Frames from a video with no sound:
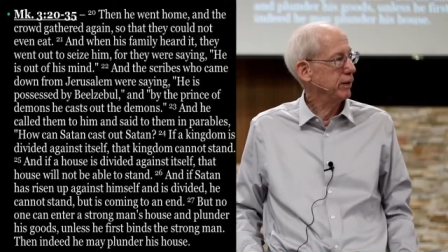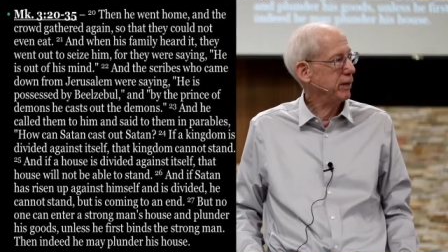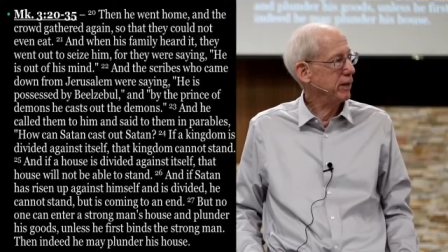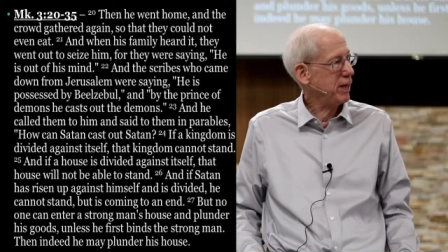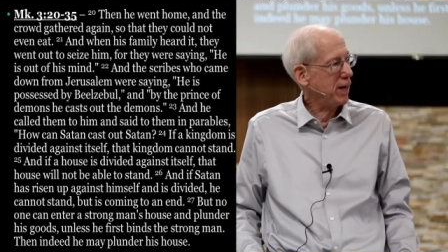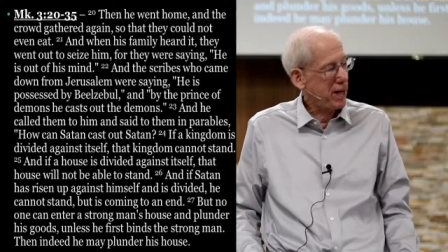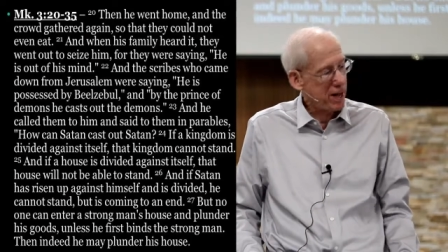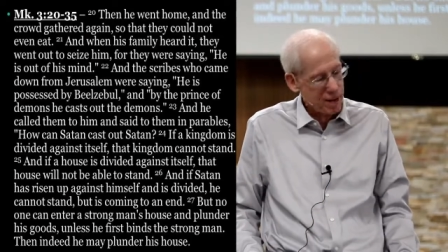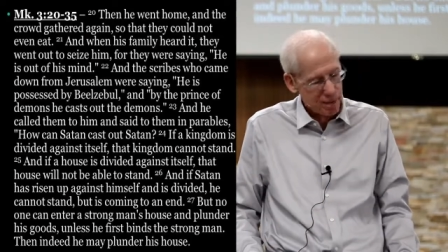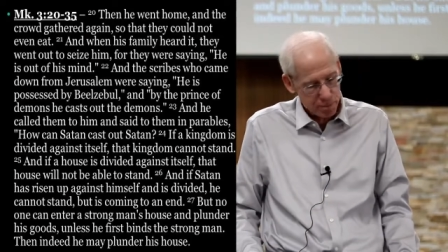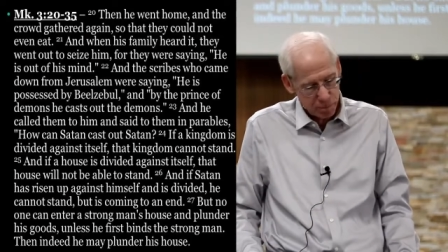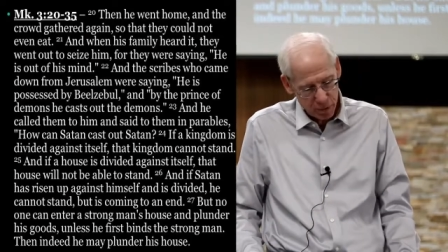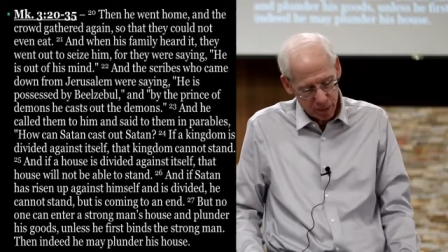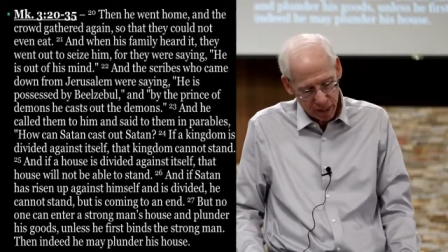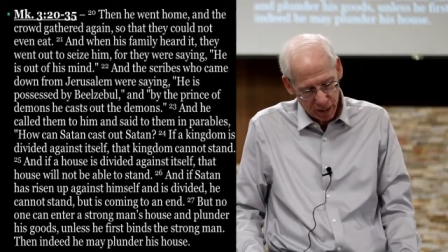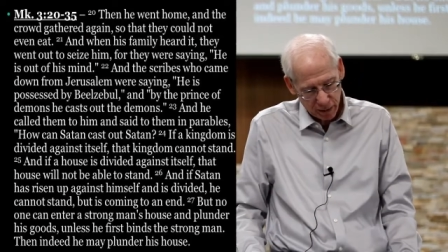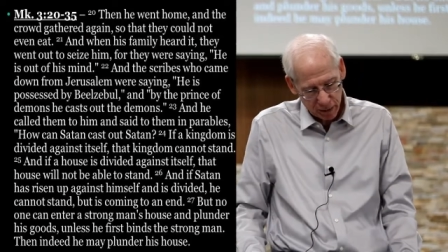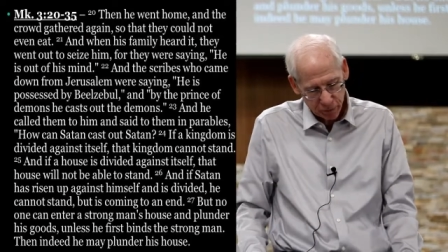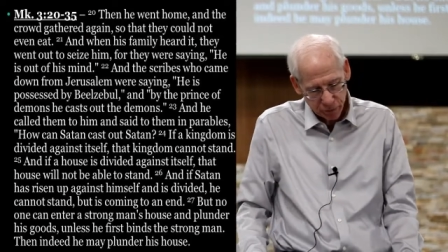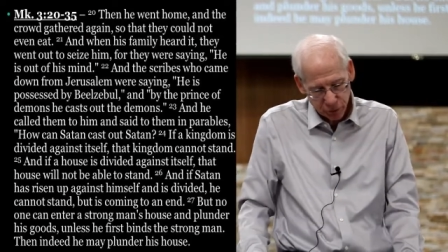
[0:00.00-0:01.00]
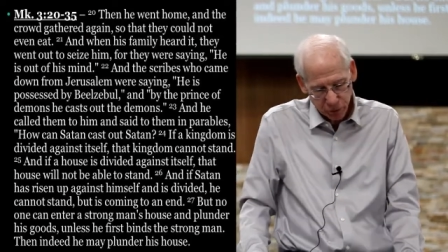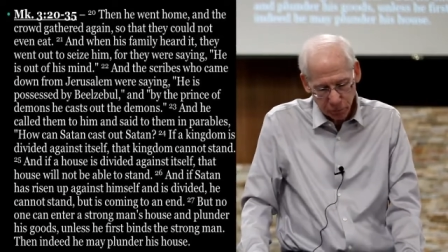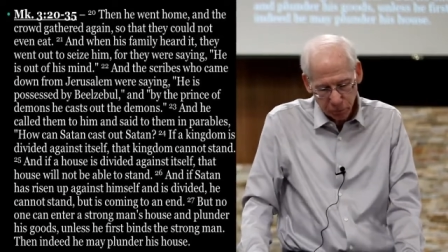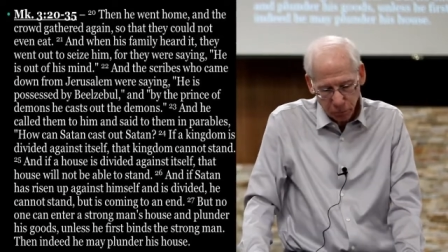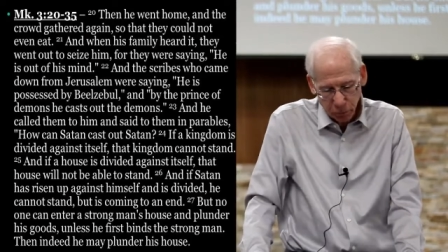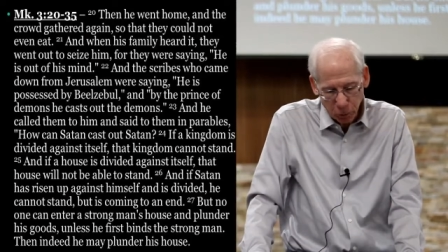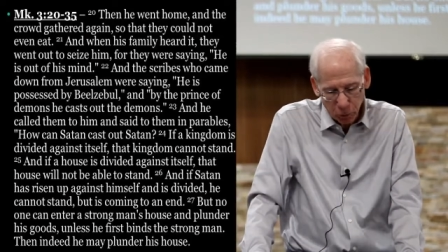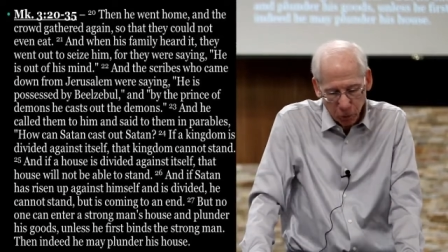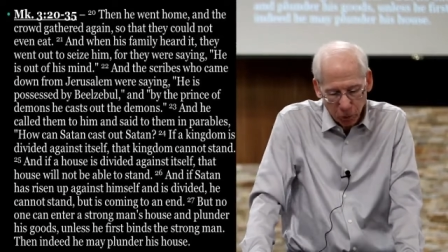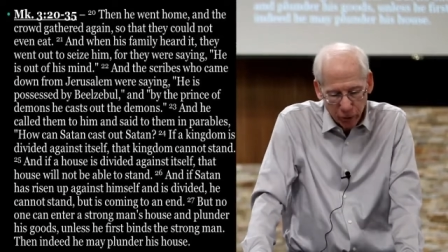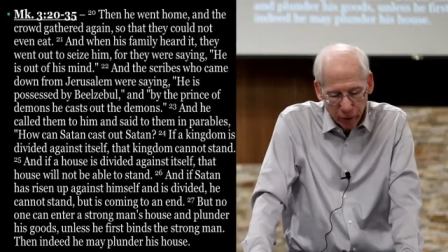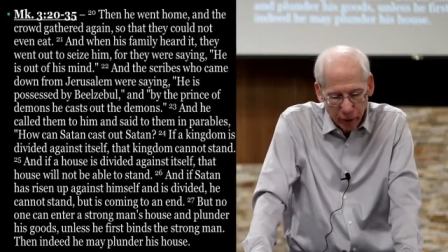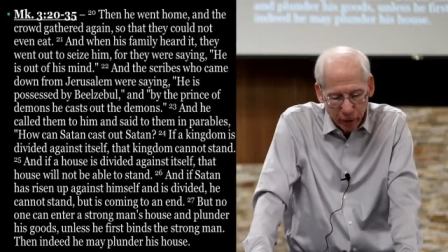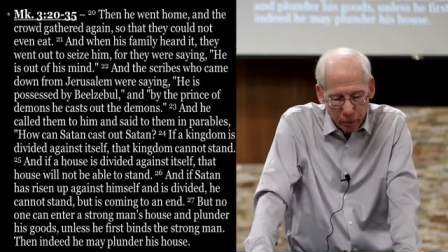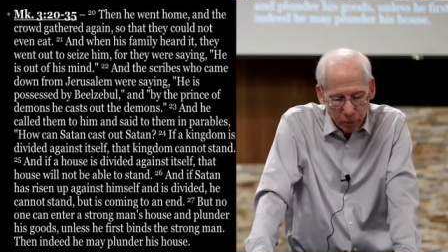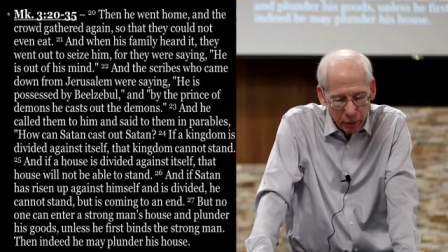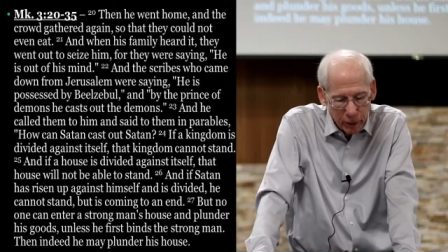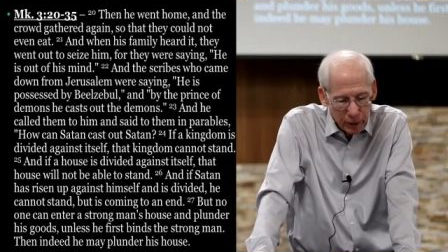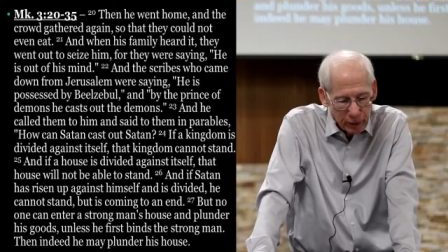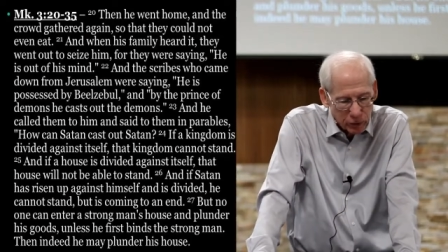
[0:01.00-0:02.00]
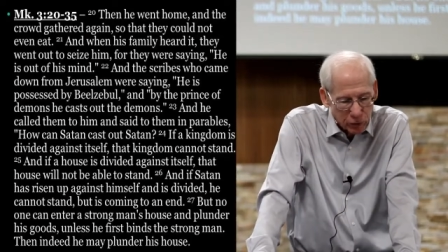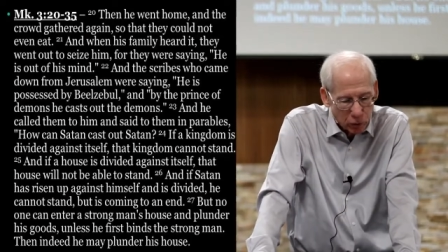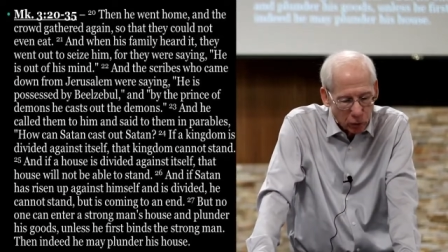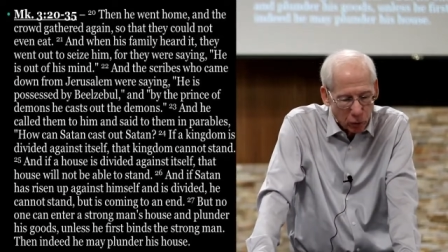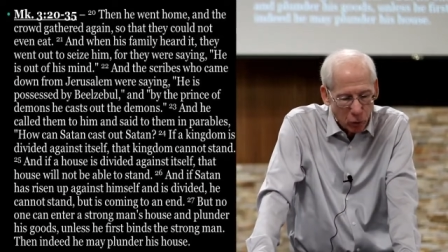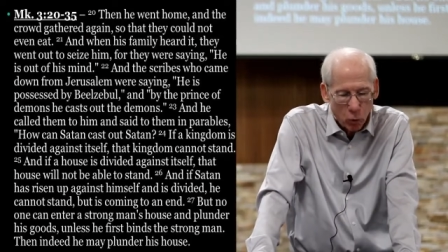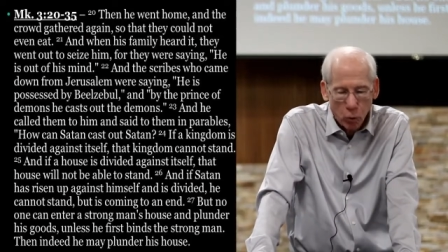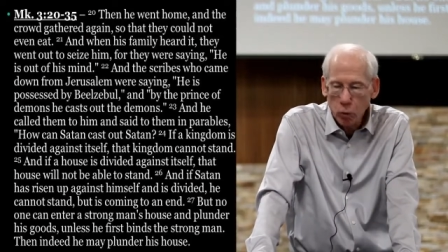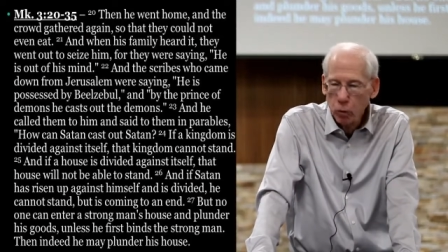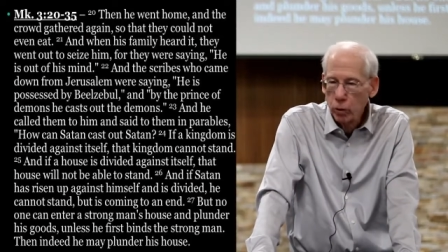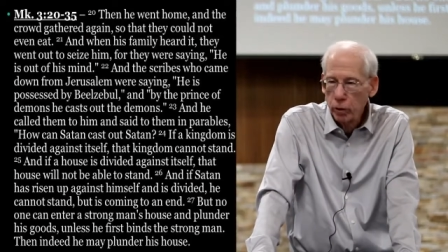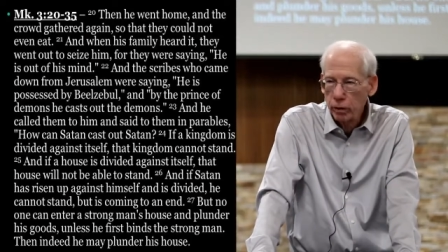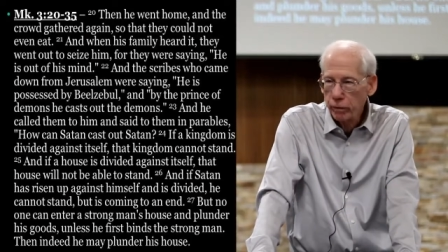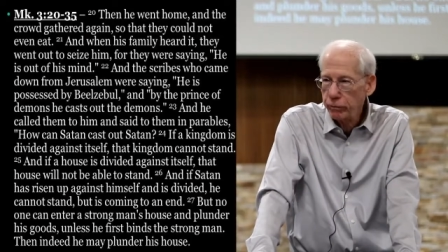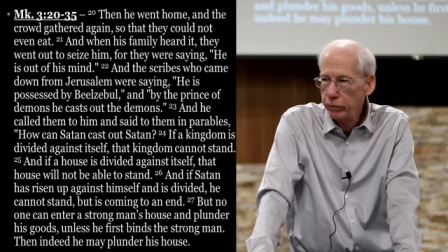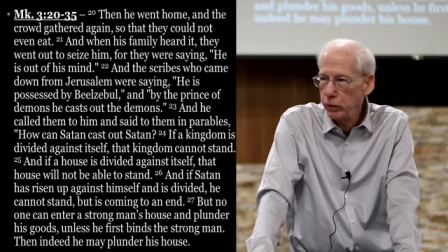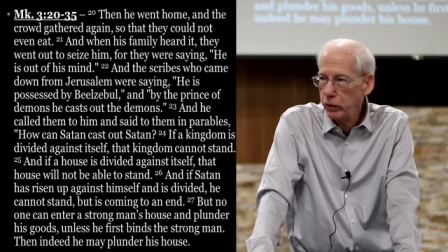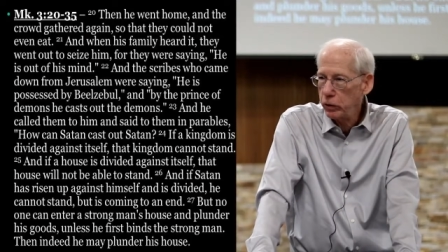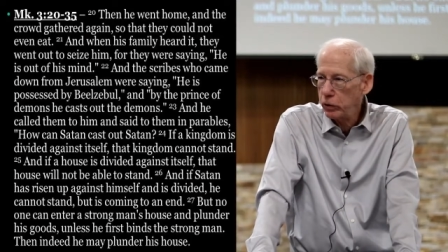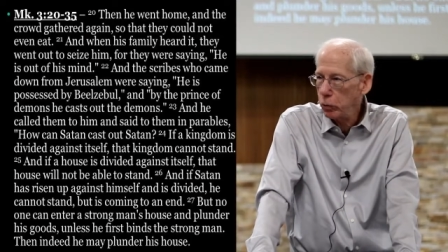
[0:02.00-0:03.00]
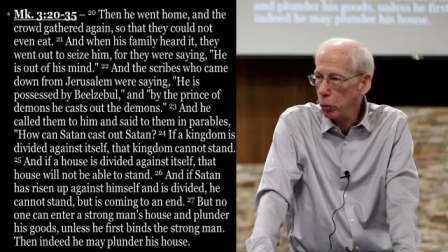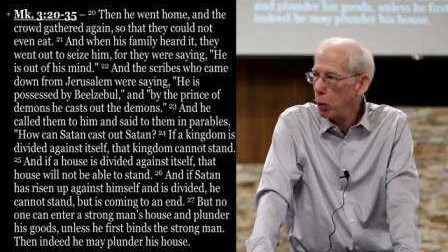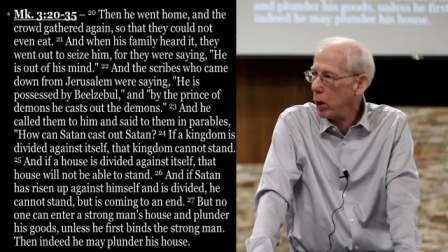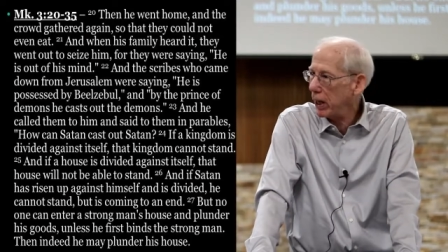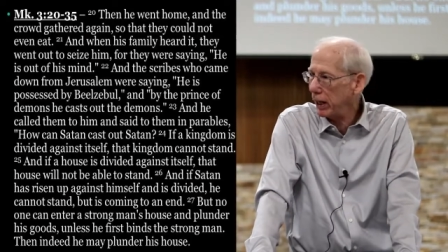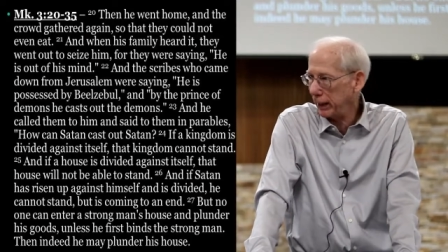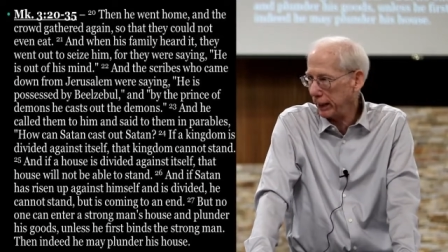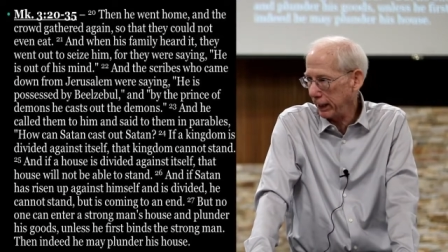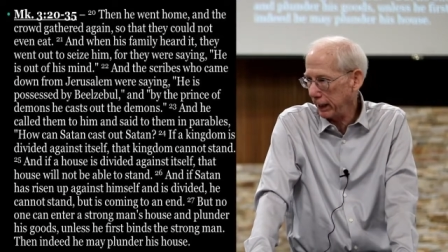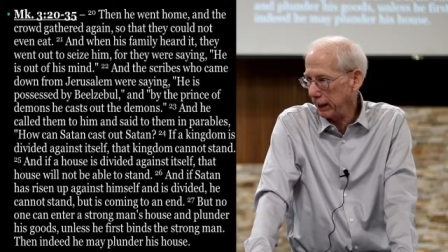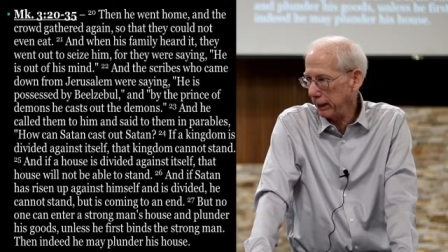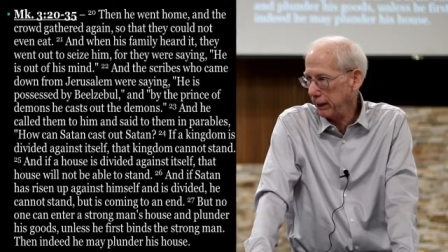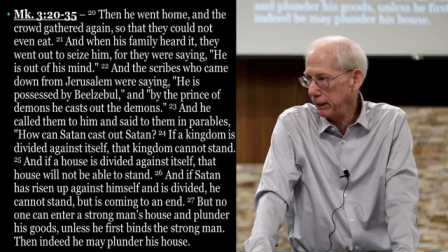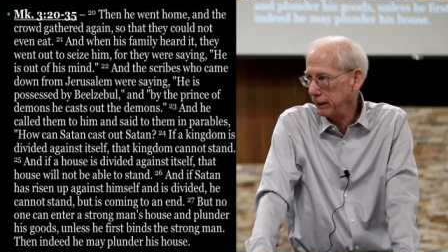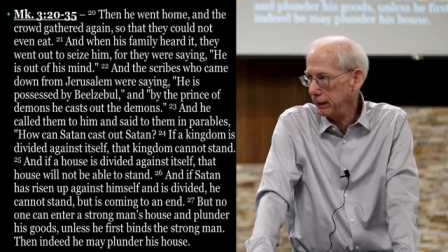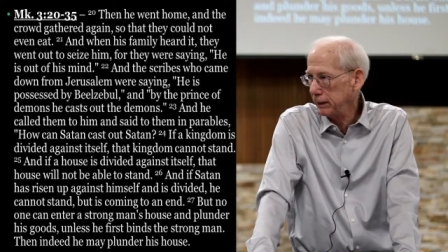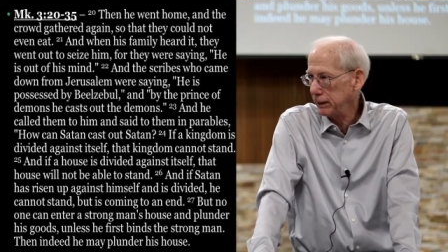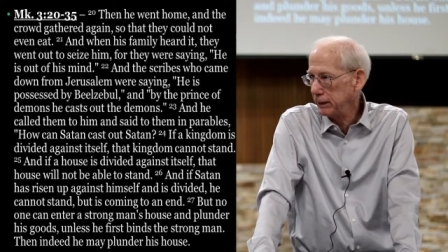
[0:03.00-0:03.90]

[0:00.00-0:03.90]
the name Beelzebul, that it means Lord of the dwelling.